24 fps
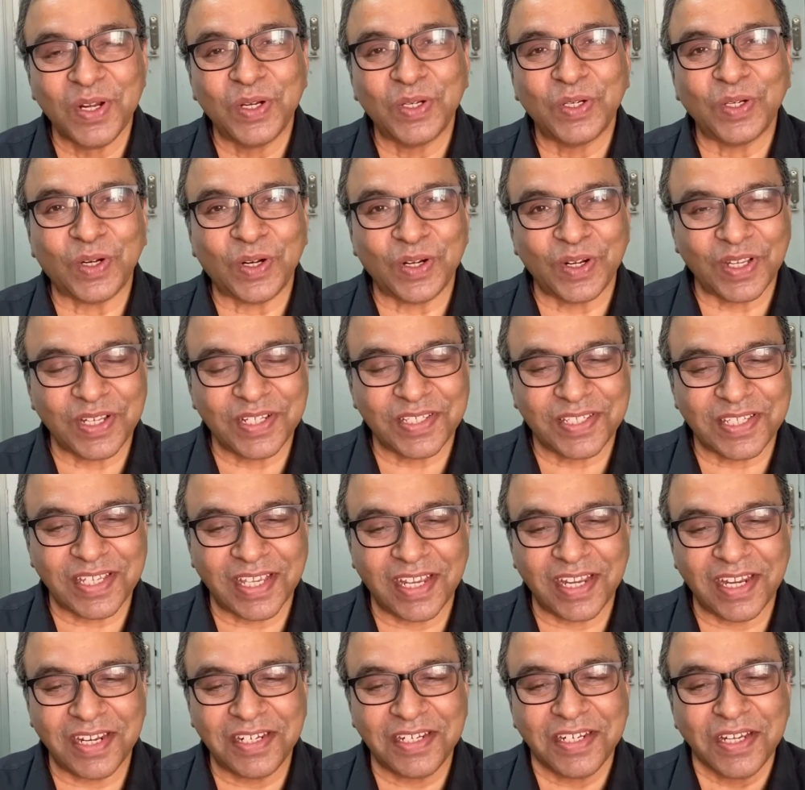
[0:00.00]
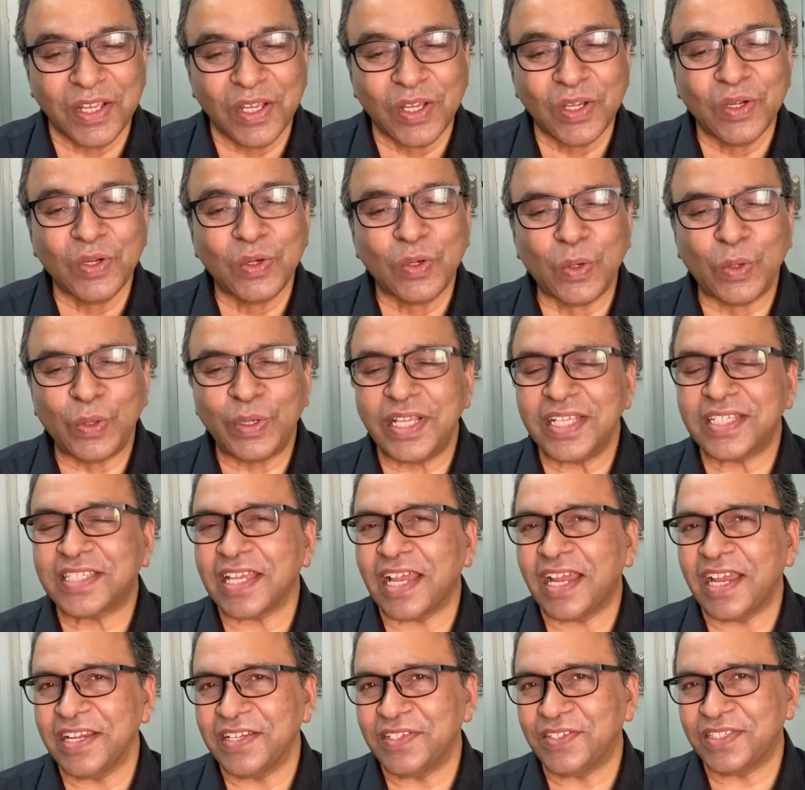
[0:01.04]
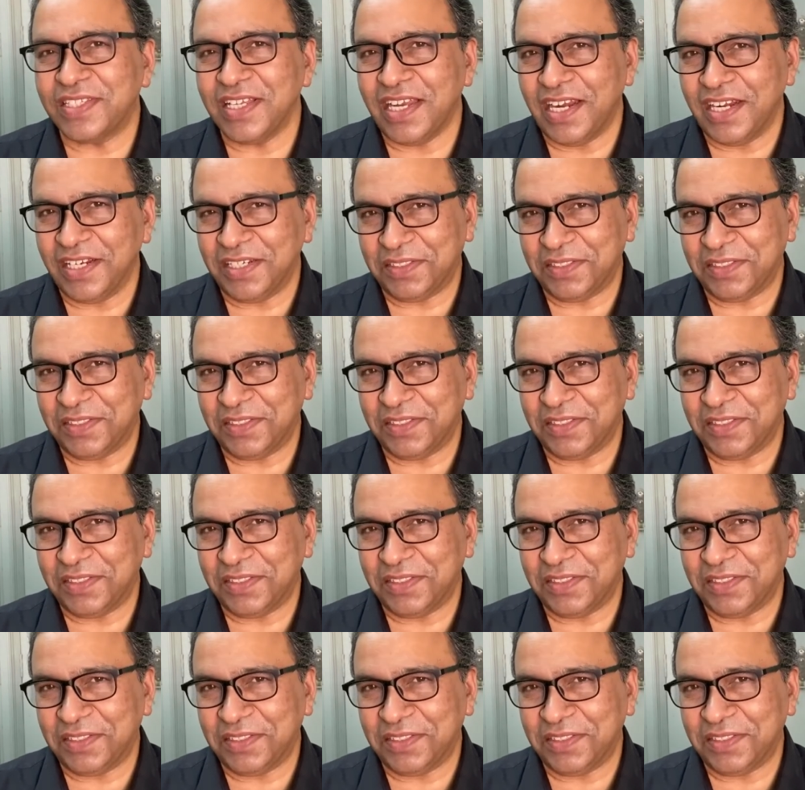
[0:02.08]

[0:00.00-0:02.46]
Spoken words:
Tortoise said, who decides that?